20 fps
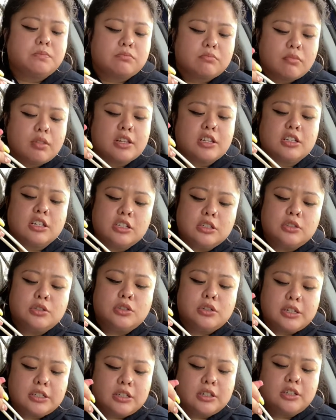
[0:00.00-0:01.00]
It's a little,
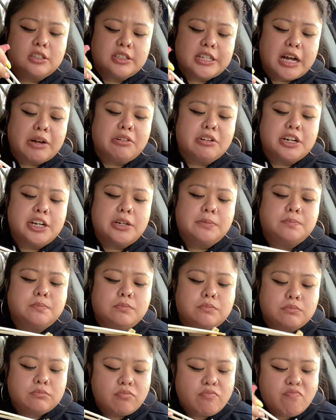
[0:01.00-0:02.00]
it's a little soury
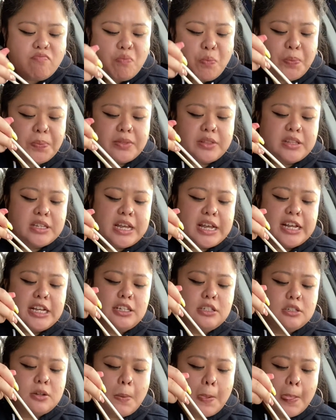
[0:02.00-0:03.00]
in taste.